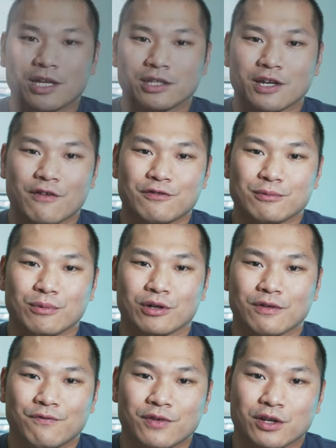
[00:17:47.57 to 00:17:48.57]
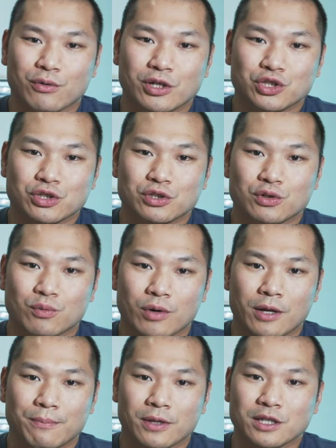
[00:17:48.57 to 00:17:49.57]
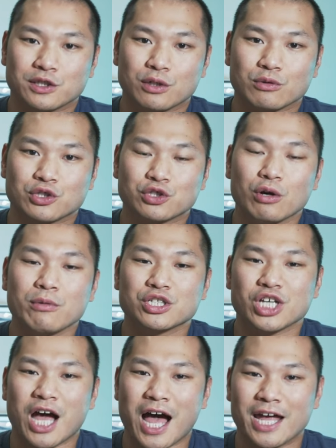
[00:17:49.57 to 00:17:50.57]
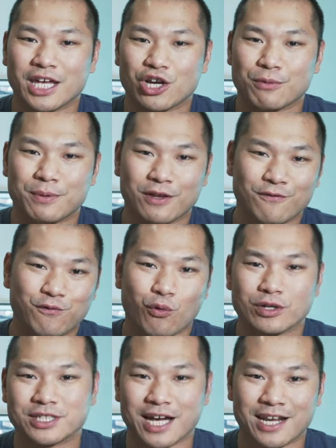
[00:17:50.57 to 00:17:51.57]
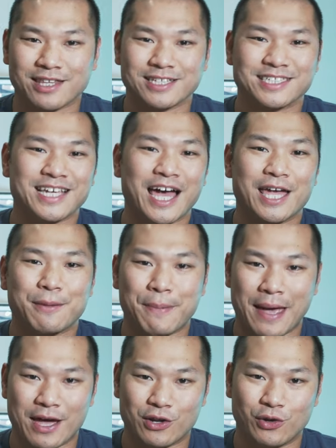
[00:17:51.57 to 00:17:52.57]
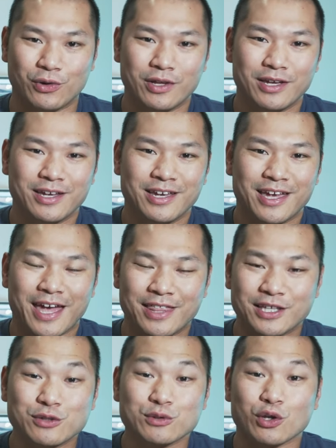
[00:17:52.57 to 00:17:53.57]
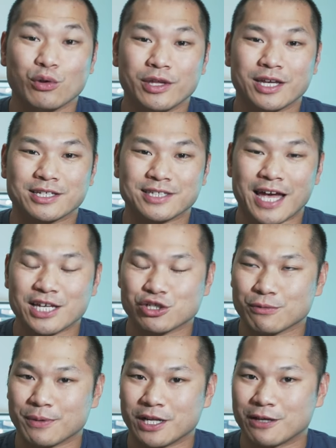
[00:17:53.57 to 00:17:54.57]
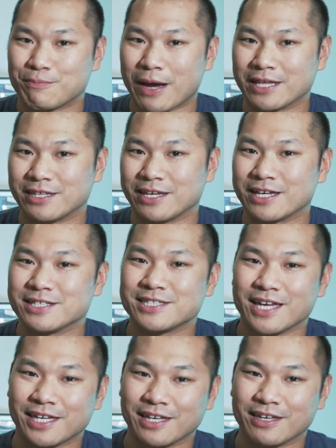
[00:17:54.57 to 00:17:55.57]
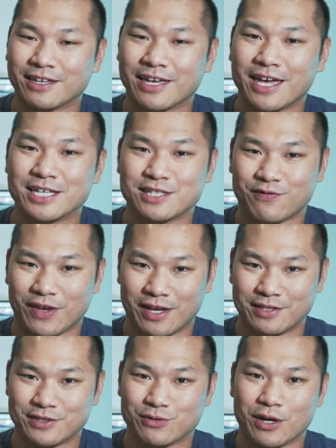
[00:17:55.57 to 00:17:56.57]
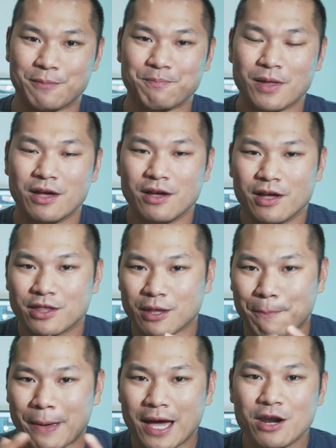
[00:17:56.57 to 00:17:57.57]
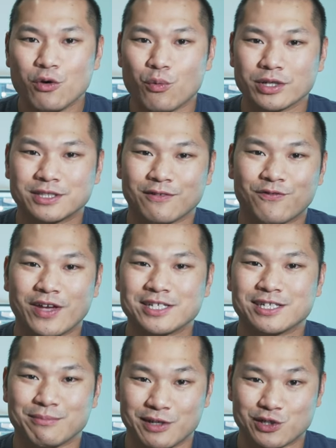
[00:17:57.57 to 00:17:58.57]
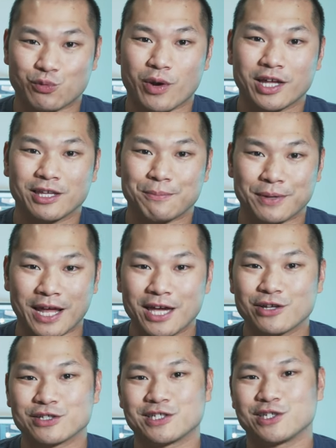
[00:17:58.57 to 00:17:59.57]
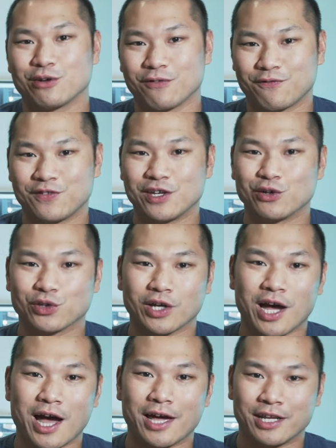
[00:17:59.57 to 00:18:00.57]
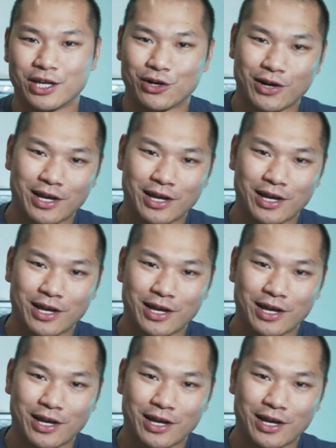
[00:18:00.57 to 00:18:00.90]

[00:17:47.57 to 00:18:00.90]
uncomfortable configuration to run because there was so much hot air being forced out of the side panel, and this was only exacerbated by the intaking case fans, right? The panel wasn't facing me directly, but I could still feel the hot air